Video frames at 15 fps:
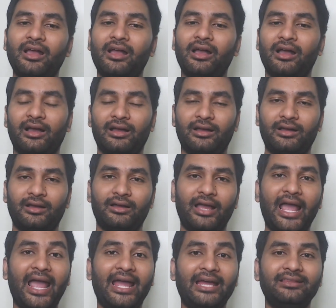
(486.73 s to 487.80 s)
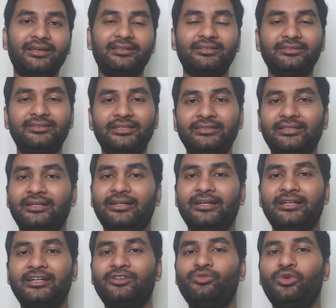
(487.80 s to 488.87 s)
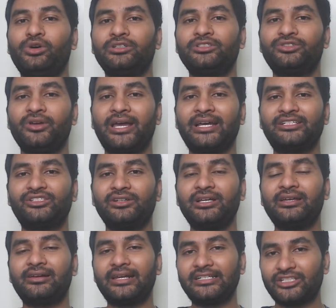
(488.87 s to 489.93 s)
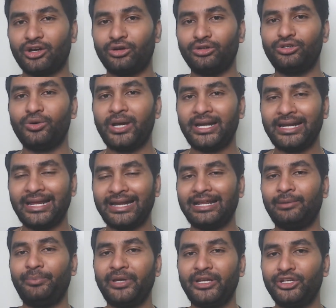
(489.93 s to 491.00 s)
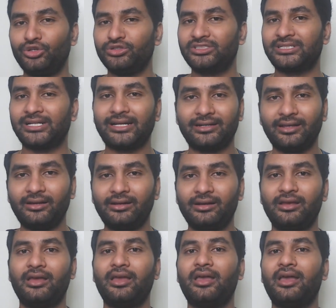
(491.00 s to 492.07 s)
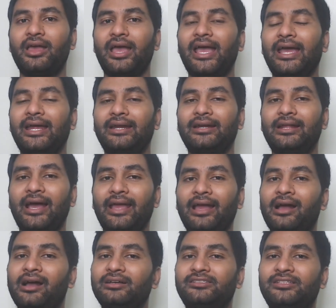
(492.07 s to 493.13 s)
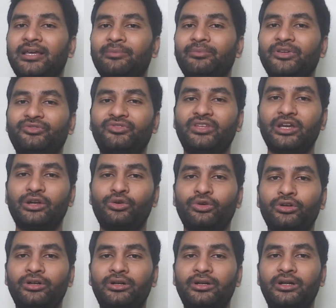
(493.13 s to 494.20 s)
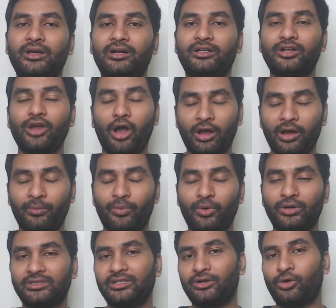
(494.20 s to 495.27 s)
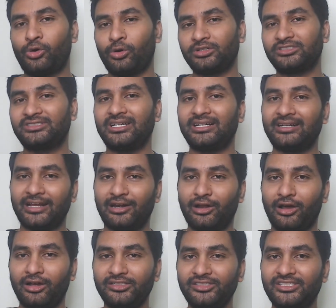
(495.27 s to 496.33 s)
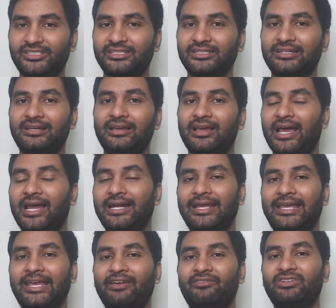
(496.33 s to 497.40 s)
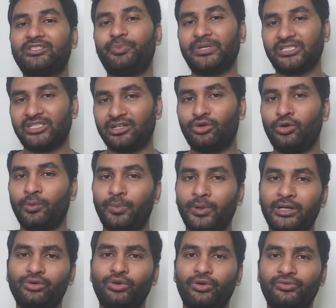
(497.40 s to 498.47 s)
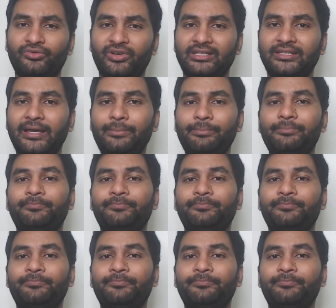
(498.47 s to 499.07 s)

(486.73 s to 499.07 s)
And the other thing that I did was to actually reach out to an NLP newsletter, and I asked them if they could talk about the course that I launched, and I gave a special coupon code for them.